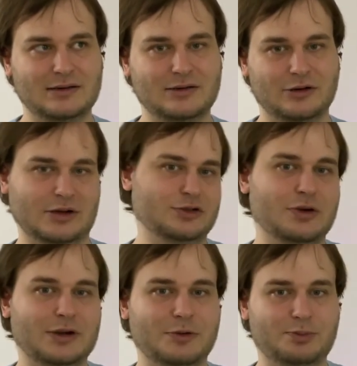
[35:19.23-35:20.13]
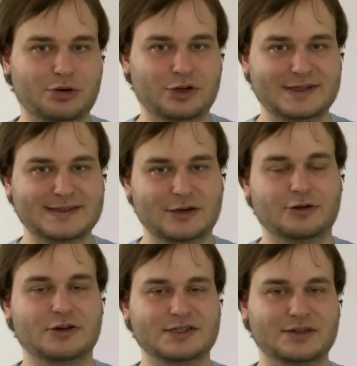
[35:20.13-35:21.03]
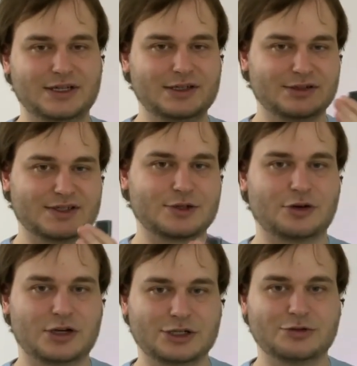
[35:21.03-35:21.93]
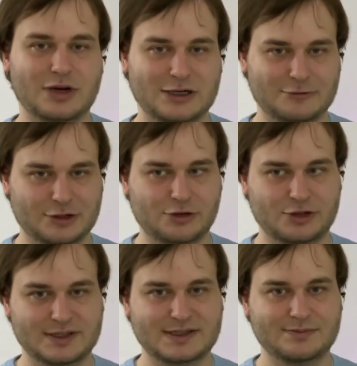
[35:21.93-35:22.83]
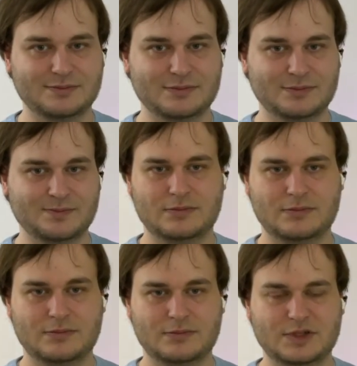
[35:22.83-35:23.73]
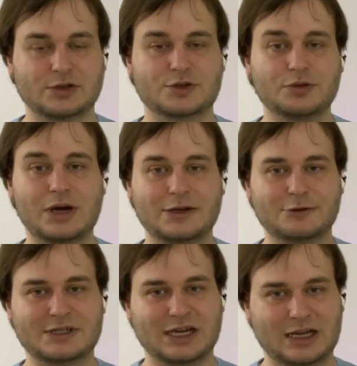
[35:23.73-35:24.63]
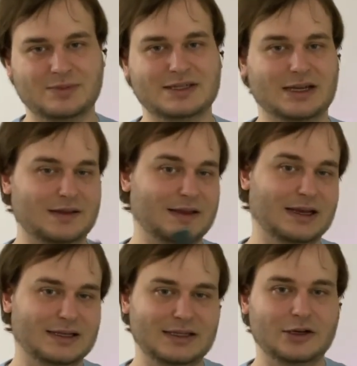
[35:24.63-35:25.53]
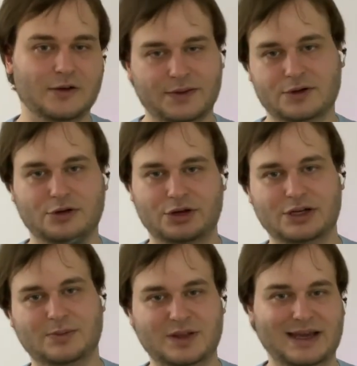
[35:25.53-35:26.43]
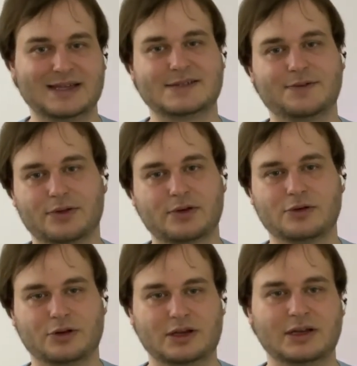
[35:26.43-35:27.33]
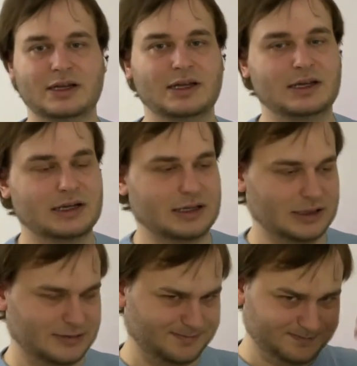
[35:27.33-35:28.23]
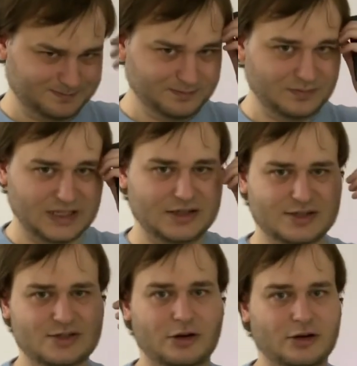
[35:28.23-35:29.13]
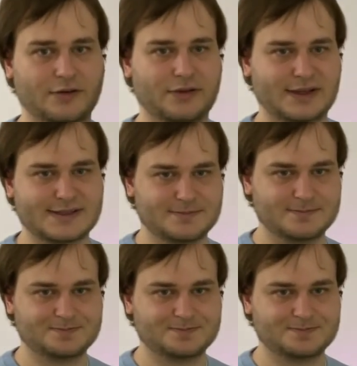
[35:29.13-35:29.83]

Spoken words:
or 200 points, I also need to store 200 coins. So 200 times like the ID of the coin and the S for the coin. Need to store all of these.